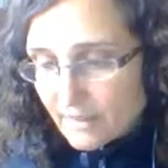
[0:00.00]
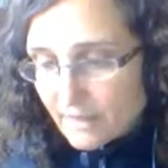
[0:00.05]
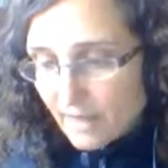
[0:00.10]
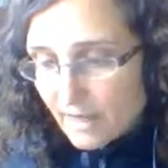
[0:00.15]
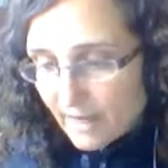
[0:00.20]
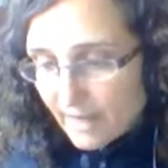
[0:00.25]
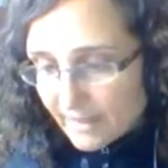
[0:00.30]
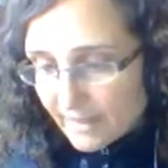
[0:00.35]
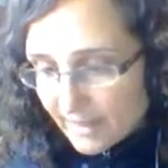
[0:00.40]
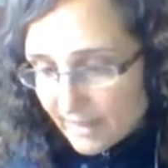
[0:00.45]

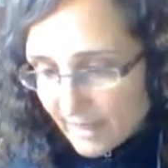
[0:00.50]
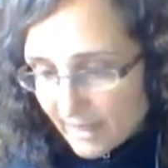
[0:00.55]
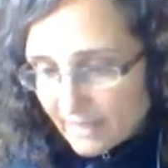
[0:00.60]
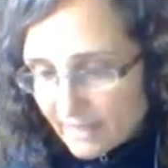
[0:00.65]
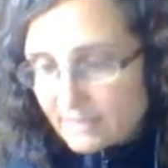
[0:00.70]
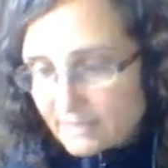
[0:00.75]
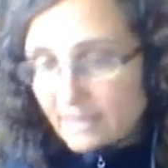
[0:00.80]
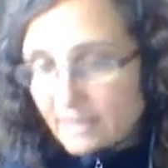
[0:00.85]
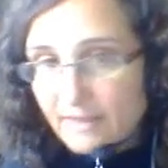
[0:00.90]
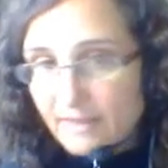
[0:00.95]

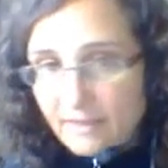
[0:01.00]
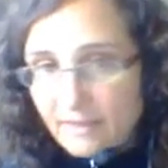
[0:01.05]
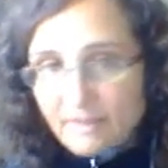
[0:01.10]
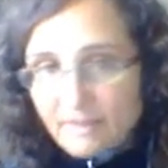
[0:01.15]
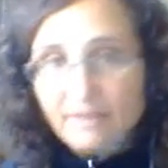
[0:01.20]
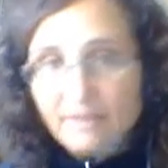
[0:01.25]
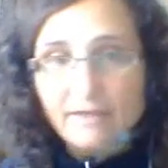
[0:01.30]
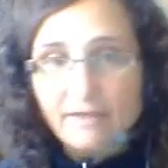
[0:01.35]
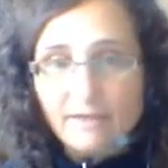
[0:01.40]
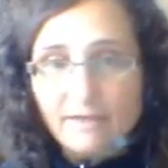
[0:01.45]
yes, I think
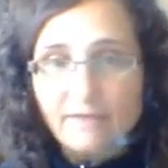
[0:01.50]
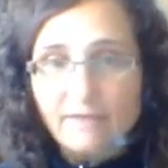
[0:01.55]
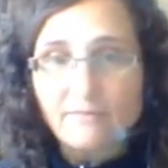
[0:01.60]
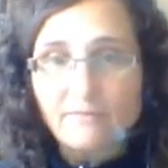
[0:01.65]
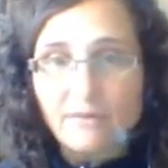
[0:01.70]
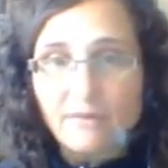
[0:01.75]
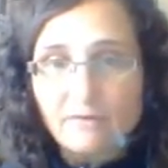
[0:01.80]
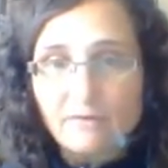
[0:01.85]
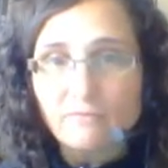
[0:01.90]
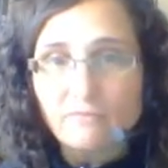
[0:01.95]
thinking
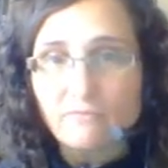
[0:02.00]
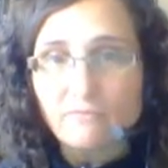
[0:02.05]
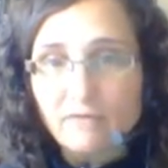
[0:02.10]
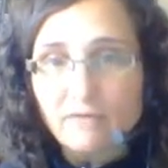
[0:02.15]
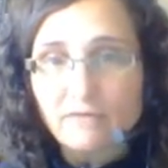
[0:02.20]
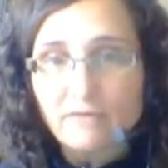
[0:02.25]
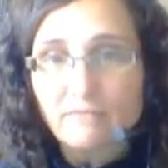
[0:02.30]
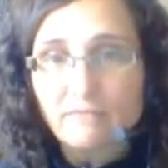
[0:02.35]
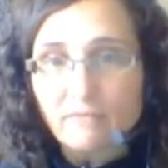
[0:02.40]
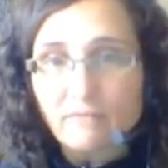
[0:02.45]
about
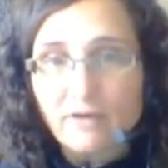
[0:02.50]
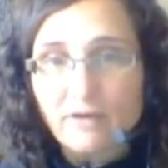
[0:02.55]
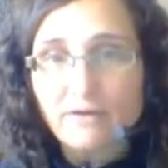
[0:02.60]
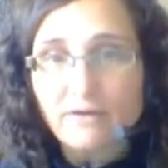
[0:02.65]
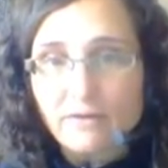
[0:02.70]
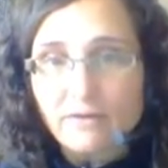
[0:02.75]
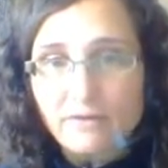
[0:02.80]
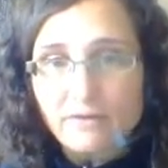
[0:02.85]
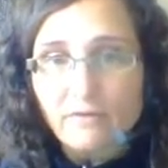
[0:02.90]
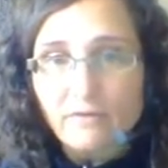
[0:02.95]
where
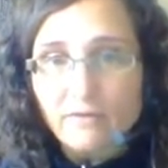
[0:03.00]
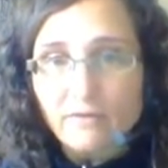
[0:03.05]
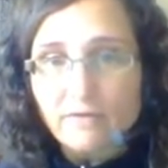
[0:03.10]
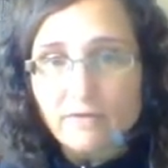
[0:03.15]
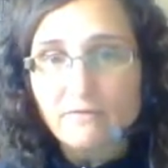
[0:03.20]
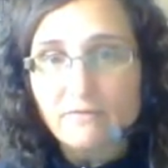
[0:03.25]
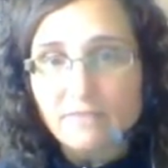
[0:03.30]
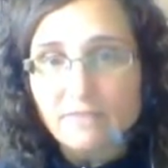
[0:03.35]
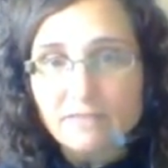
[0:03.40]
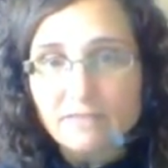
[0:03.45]
you're going,
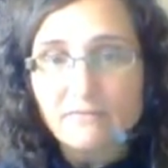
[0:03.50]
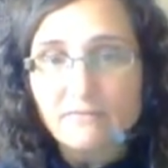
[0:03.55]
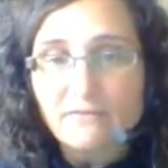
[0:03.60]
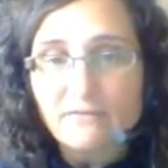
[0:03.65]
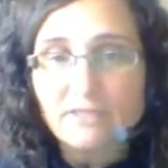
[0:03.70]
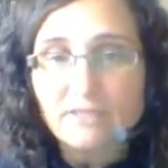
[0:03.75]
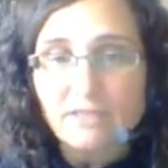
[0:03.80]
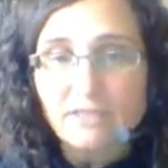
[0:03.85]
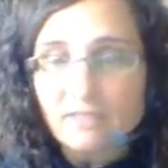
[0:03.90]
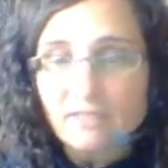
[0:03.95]
what's the
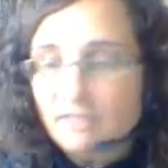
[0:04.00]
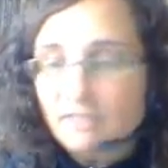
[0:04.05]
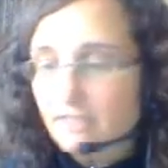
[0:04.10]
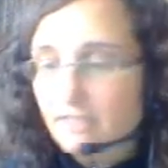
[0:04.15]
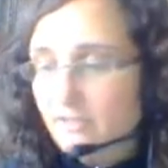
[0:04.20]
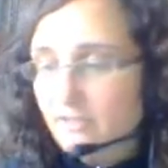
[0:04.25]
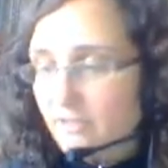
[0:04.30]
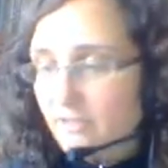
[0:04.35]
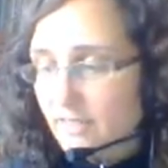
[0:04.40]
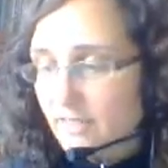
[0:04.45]
vision, is a
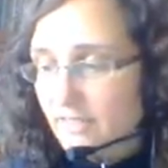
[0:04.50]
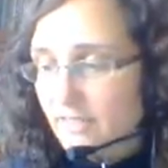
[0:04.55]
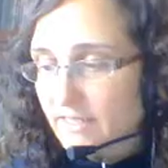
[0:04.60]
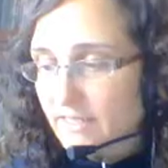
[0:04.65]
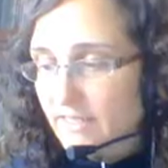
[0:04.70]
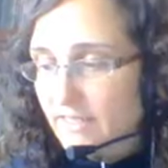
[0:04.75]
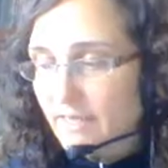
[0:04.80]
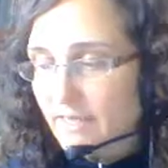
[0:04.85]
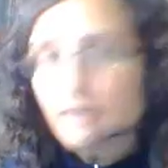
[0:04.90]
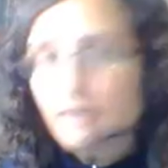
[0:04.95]
good
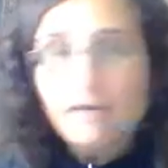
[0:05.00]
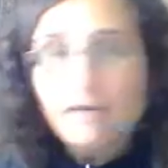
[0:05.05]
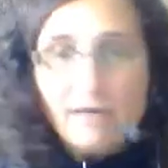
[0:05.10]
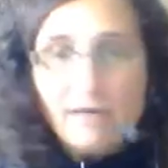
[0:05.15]
idea.